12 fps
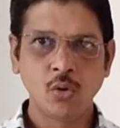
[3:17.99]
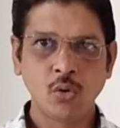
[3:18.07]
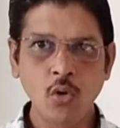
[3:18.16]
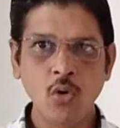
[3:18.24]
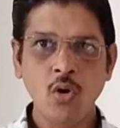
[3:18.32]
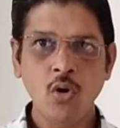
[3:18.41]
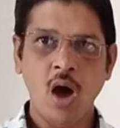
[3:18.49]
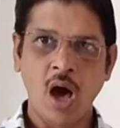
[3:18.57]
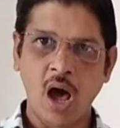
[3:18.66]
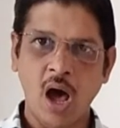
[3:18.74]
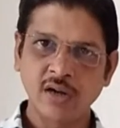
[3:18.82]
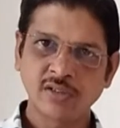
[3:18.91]
two
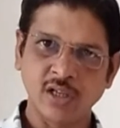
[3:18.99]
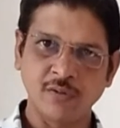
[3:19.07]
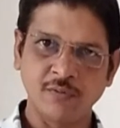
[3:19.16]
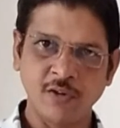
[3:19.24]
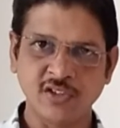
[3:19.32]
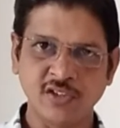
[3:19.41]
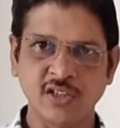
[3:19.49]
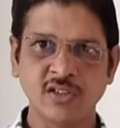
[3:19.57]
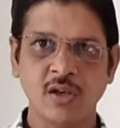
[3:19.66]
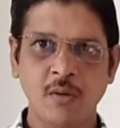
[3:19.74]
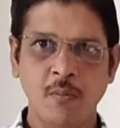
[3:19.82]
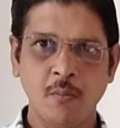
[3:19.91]
hard
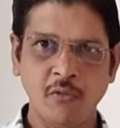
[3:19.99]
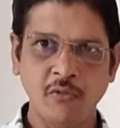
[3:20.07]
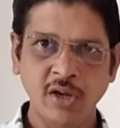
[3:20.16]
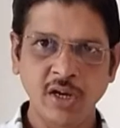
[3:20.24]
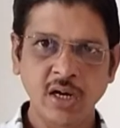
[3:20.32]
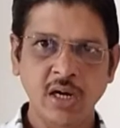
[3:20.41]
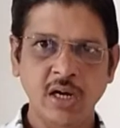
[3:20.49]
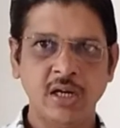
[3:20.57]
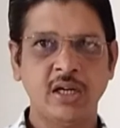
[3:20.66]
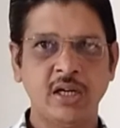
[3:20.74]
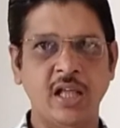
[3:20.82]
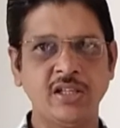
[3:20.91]
surfaces
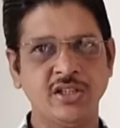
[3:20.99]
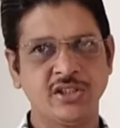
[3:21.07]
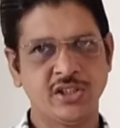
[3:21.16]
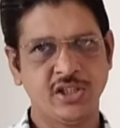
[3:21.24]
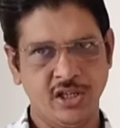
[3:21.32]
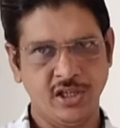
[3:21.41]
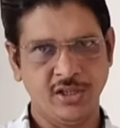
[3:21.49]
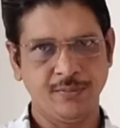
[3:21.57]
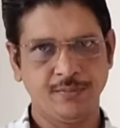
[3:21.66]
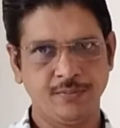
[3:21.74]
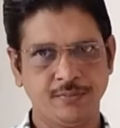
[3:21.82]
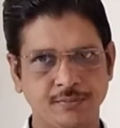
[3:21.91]
moving
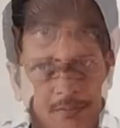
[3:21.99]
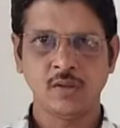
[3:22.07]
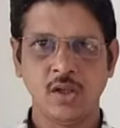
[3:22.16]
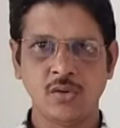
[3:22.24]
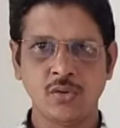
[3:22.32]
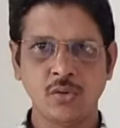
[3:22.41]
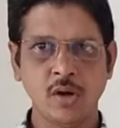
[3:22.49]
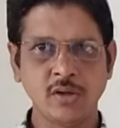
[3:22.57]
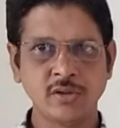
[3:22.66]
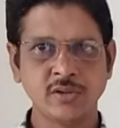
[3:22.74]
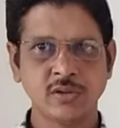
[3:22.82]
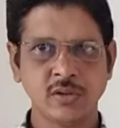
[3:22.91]
tangentially.
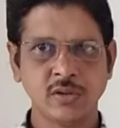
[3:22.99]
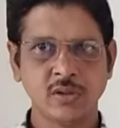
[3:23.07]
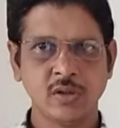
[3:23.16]
Students,